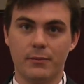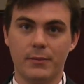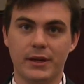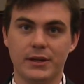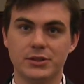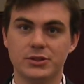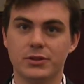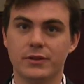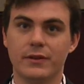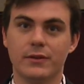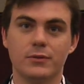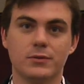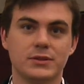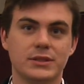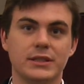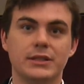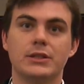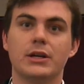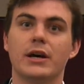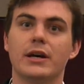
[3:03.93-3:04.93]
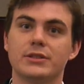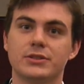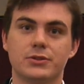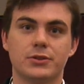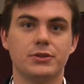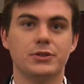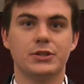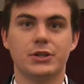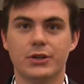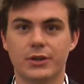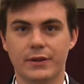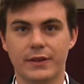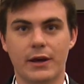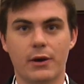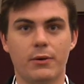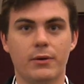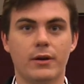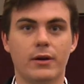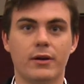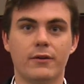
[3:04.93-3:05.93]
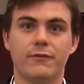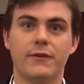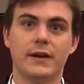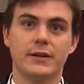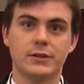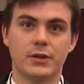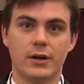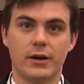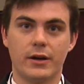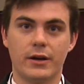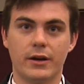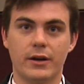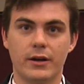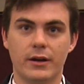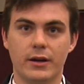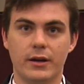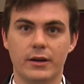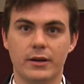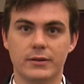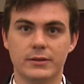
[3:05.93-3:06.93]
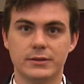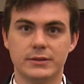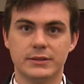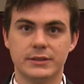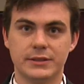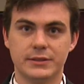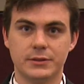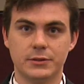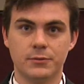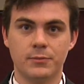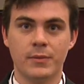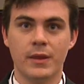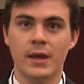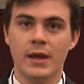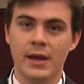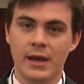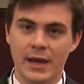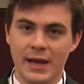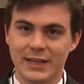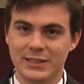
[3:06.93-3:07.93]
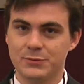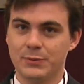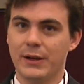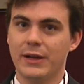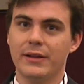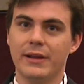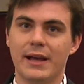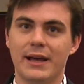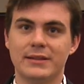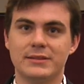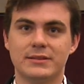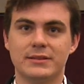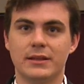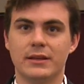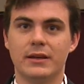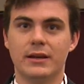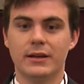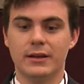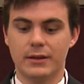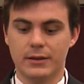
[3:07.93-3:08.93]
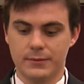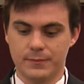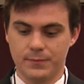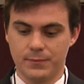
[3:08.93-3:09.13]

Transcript: making sure there wasn't dust or dirt that would affect our system, as well as the